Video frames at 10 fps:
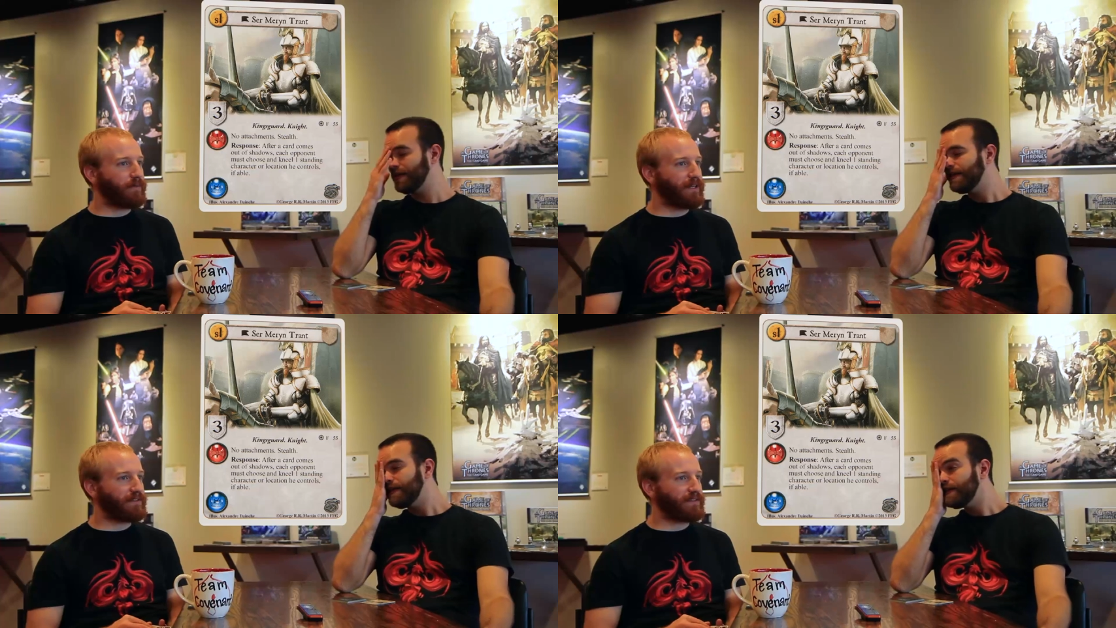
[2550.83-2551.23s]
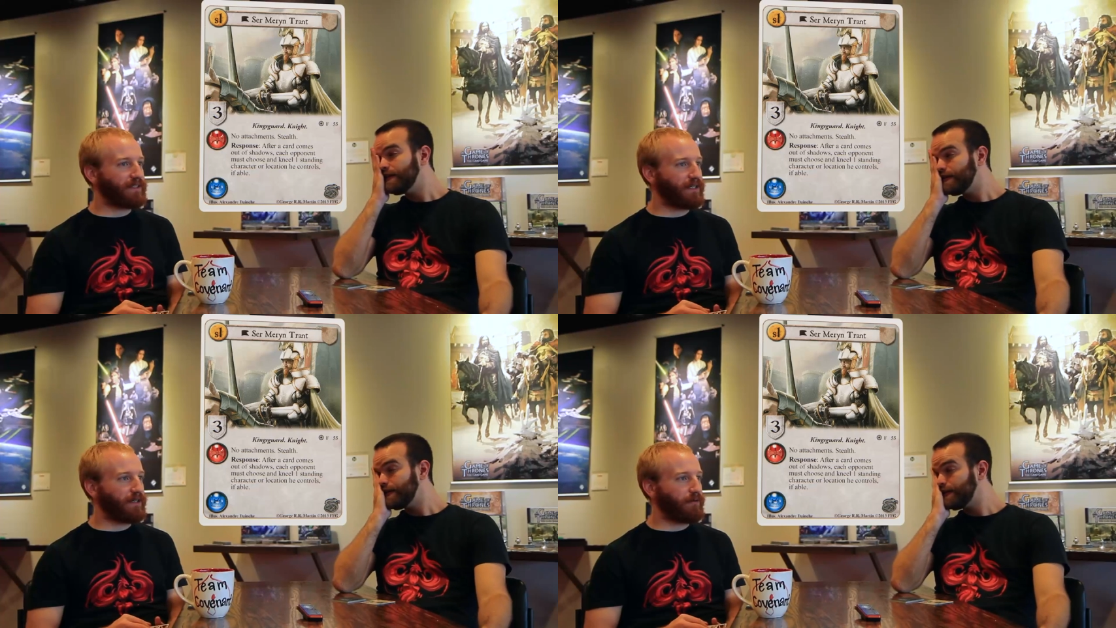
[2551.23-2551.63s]
Speaker 1: about
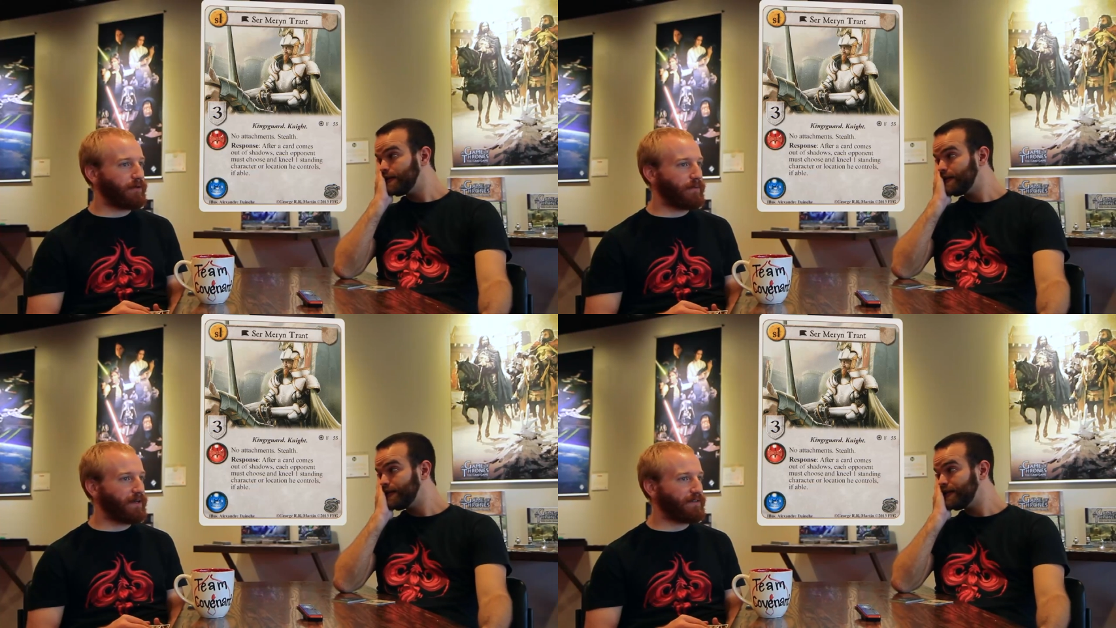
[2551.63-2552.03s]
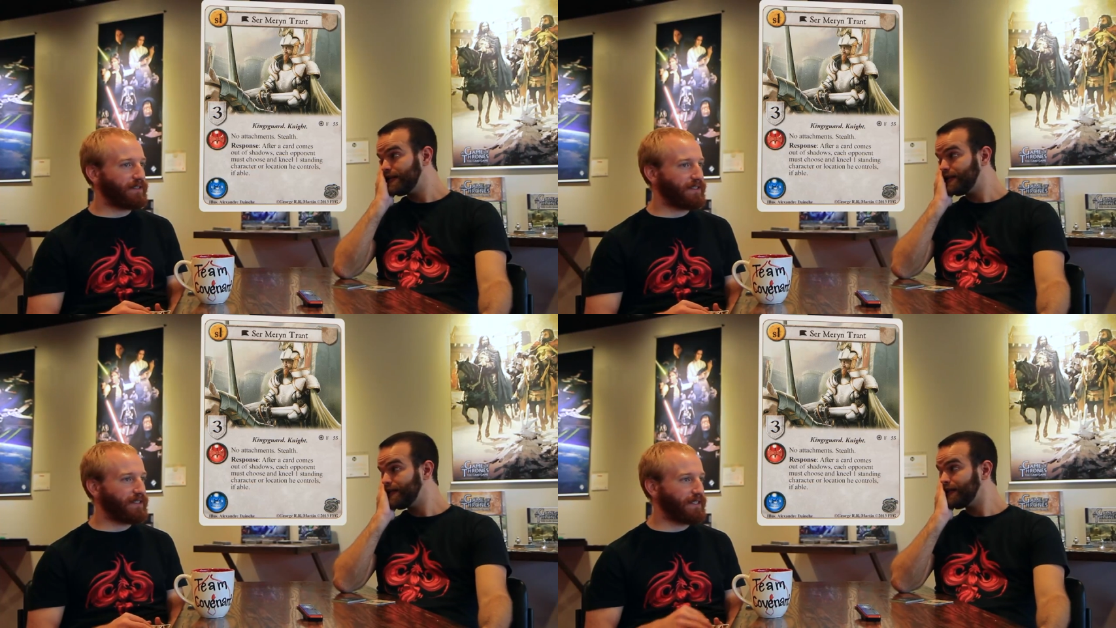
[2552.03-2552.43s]
uh, what about
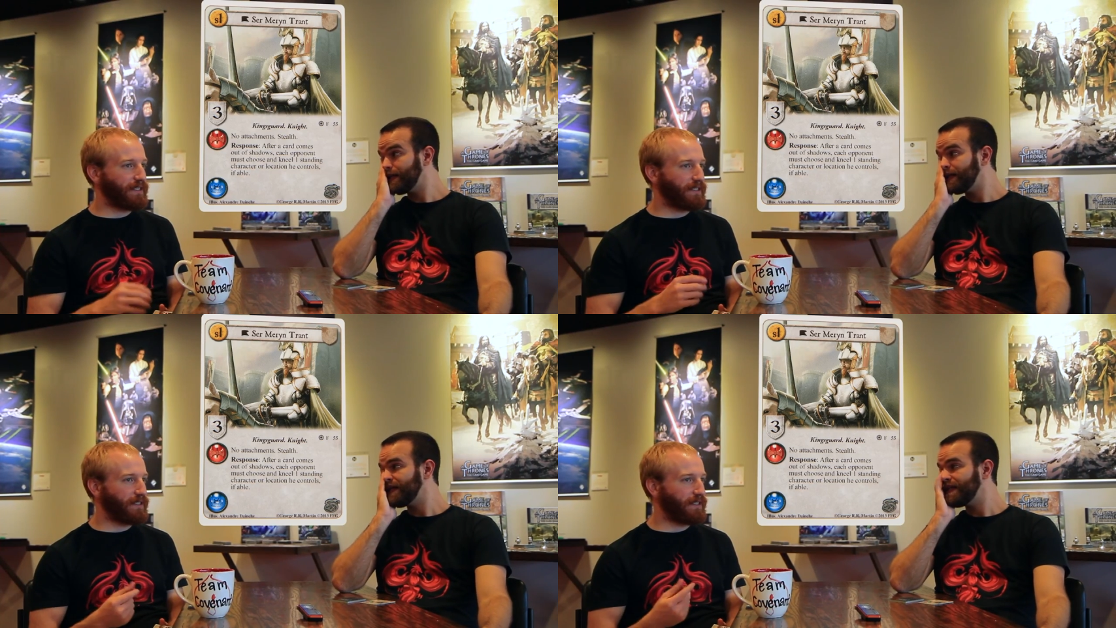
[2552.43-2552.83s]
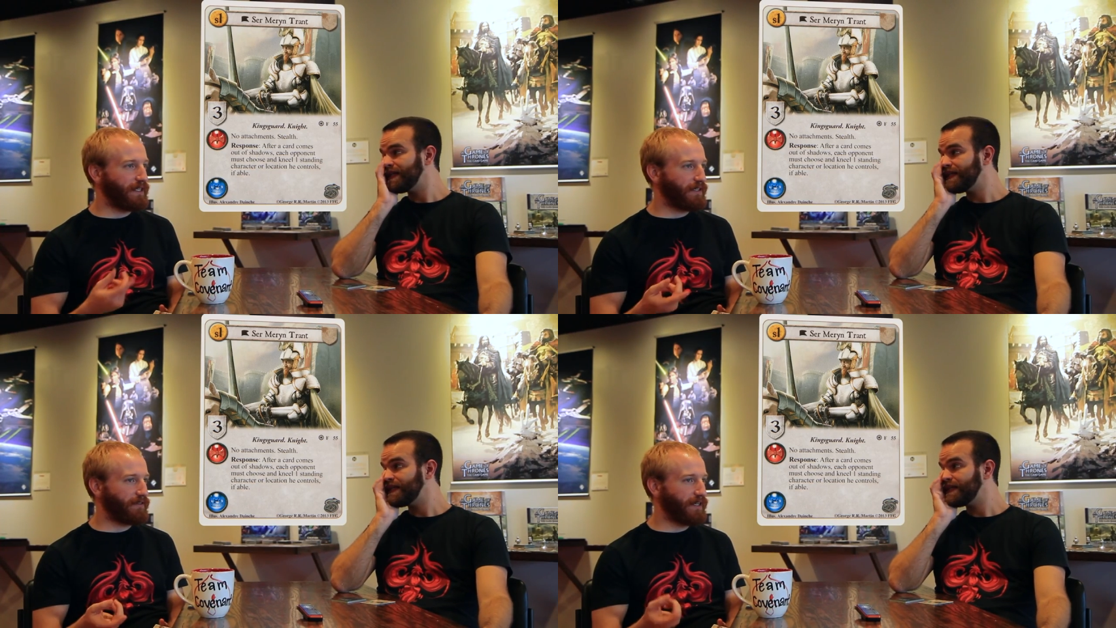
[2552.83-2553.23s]
the uh,
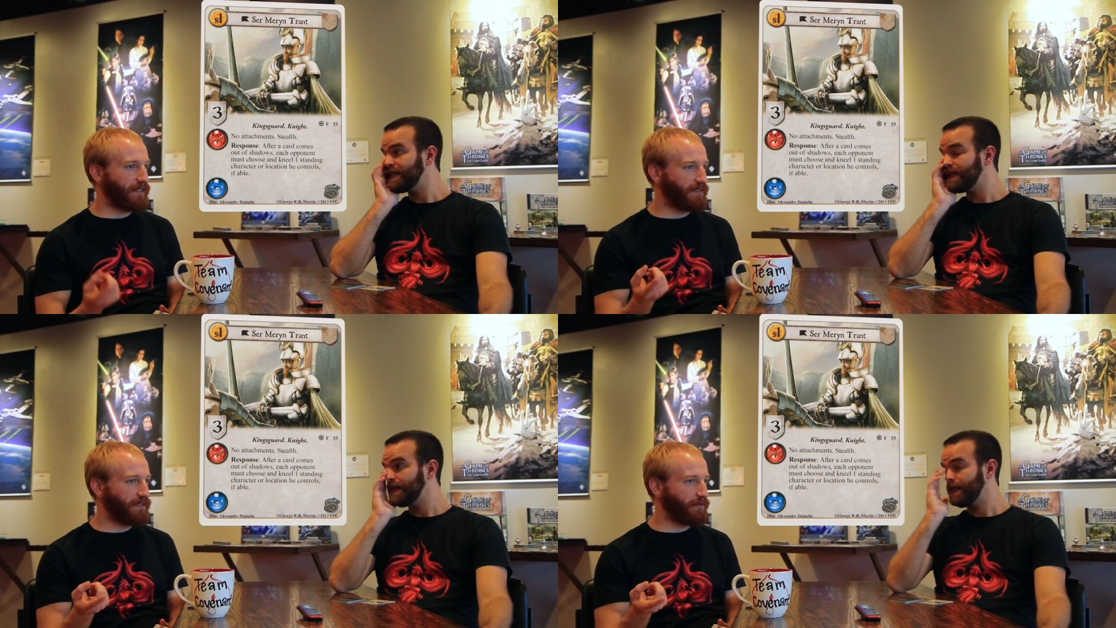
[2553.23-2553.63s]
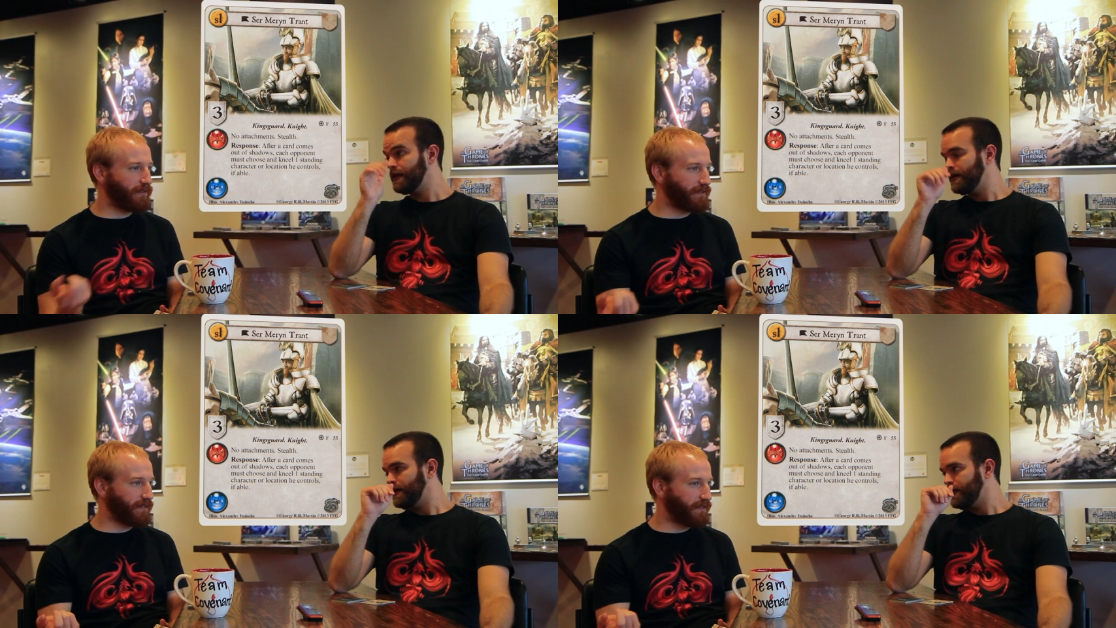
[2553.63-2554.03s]
either get zero
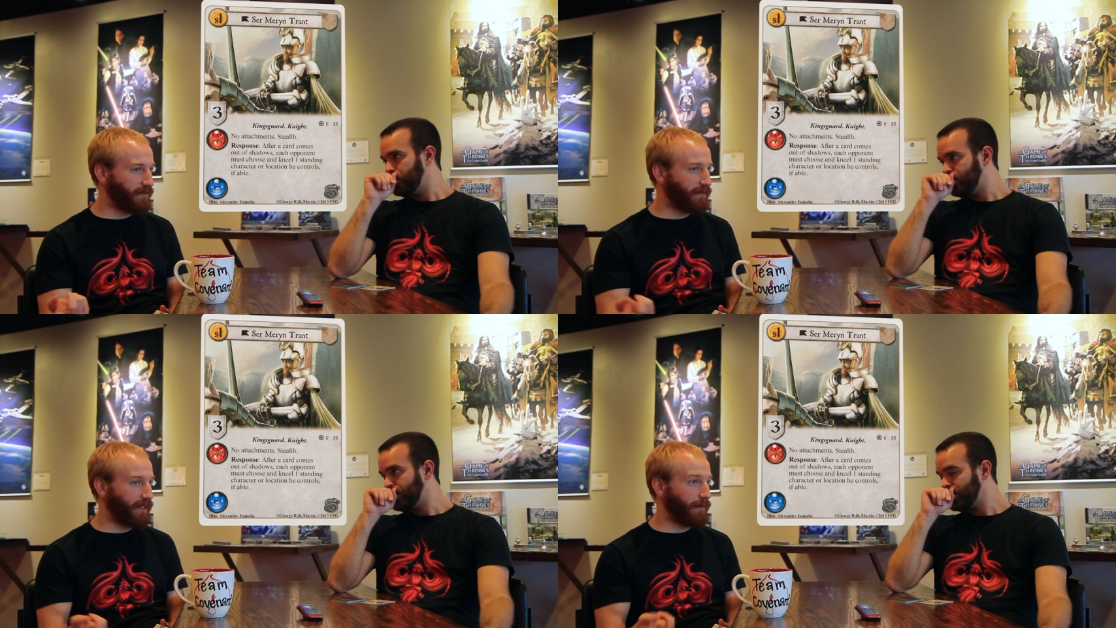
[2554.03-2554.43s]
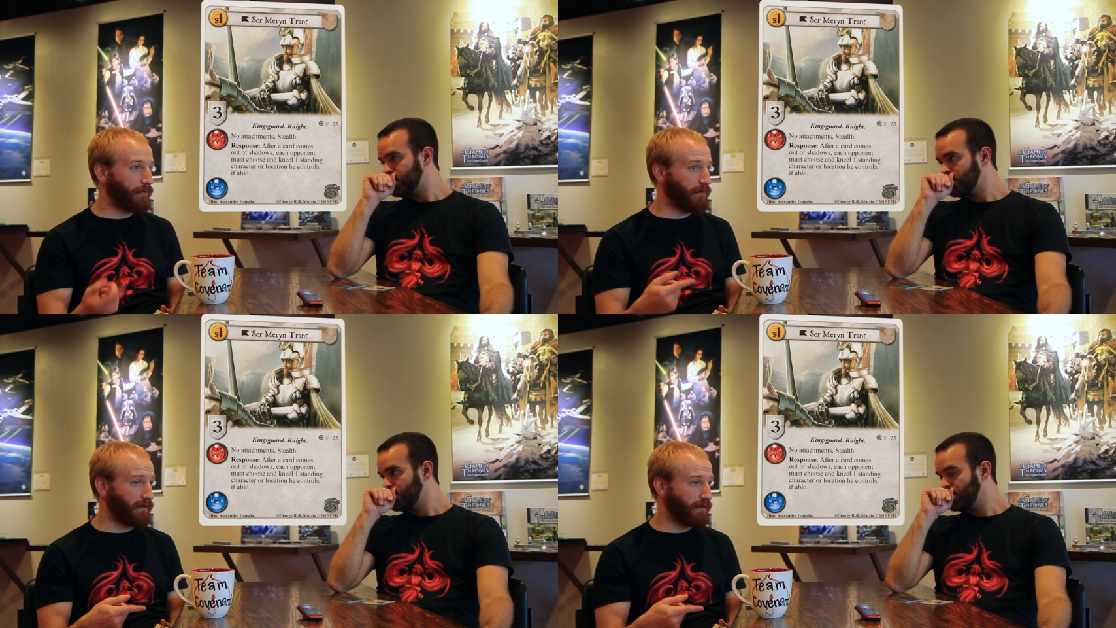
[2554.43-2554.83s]
gold and two claim
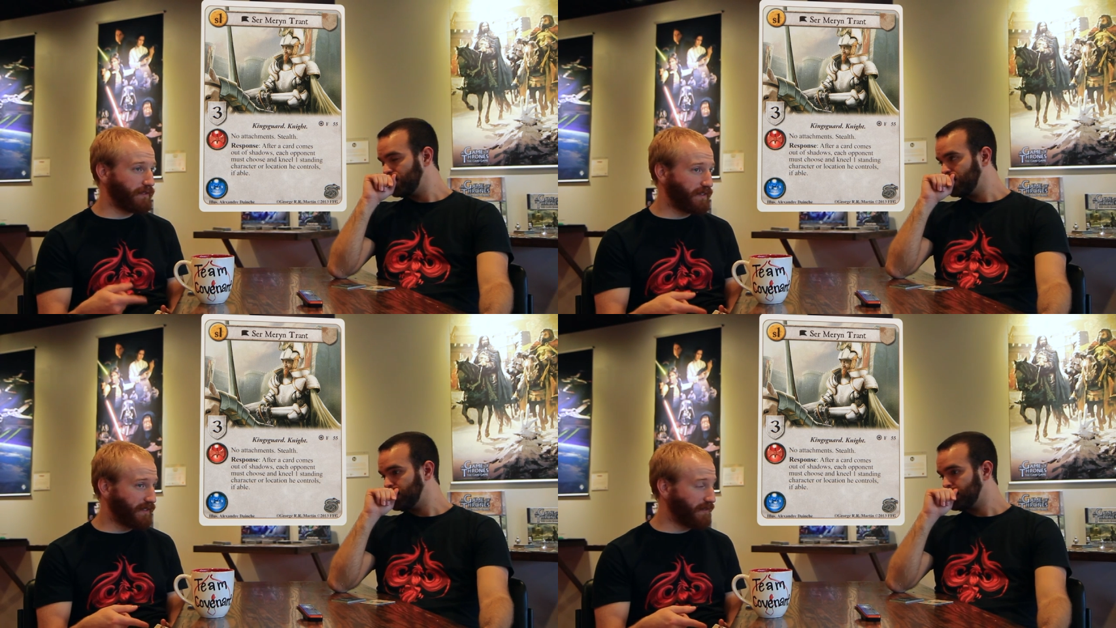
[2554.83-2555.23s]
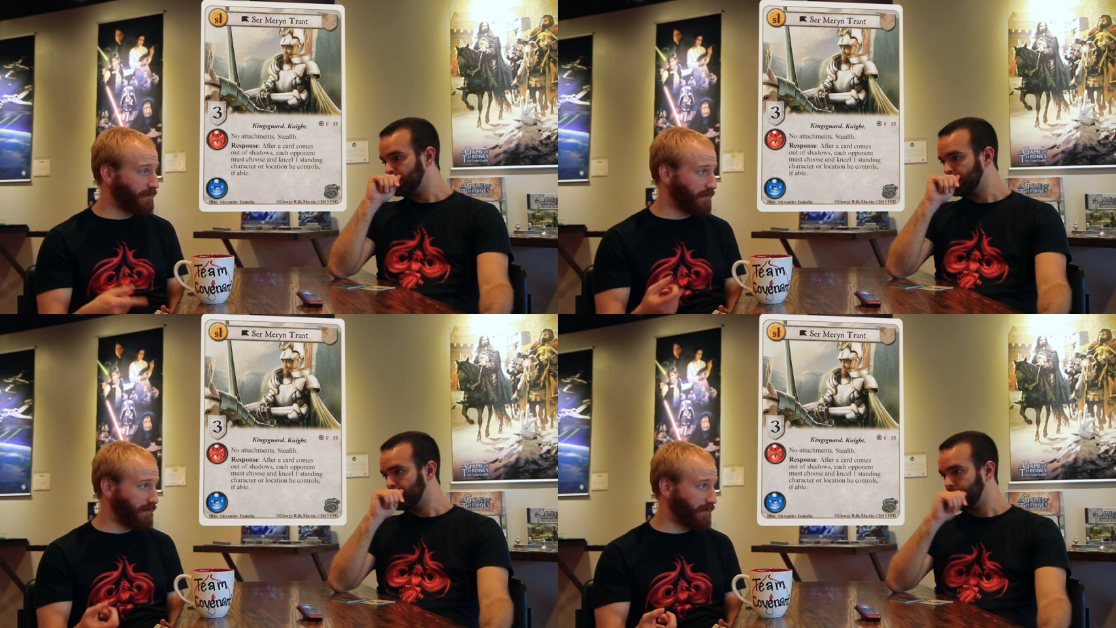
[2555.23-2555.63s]
or six
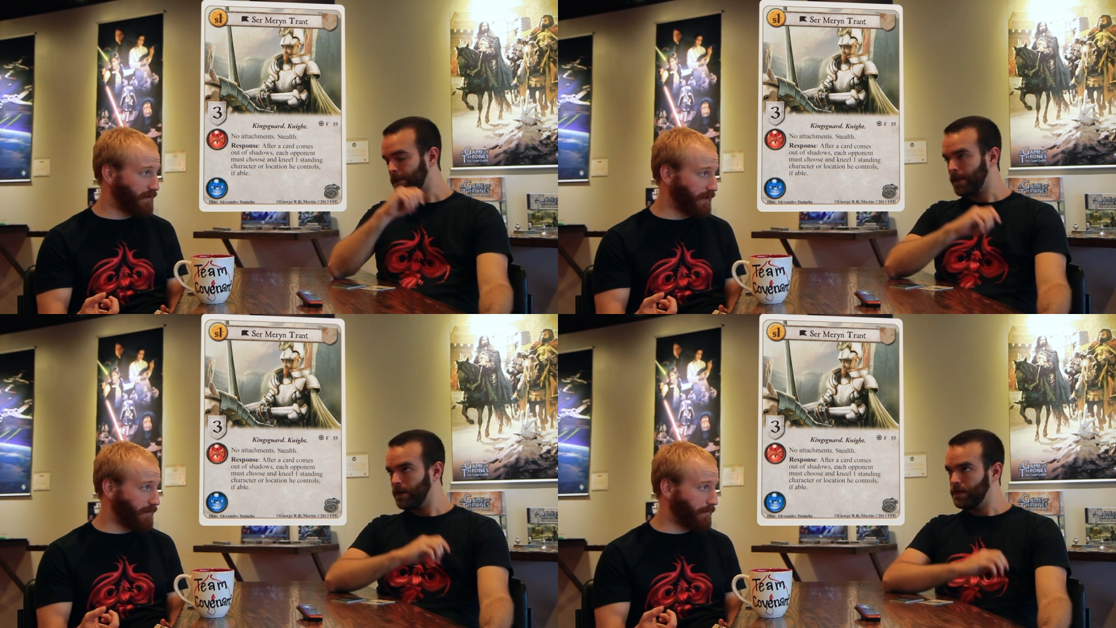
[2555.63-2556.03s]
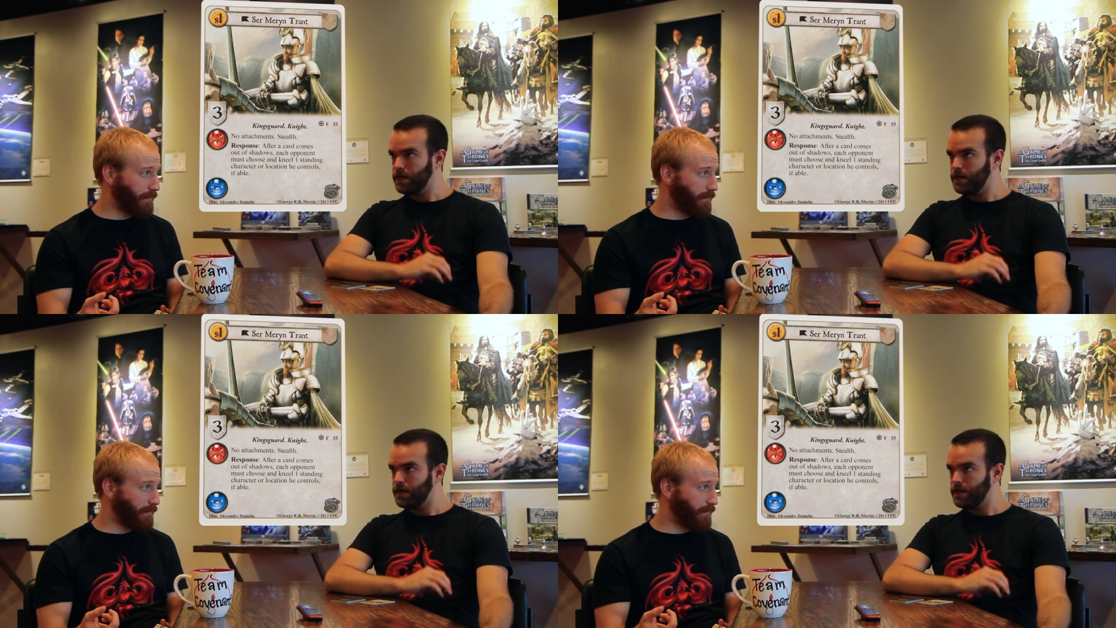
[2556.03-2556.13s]
gold and no claim?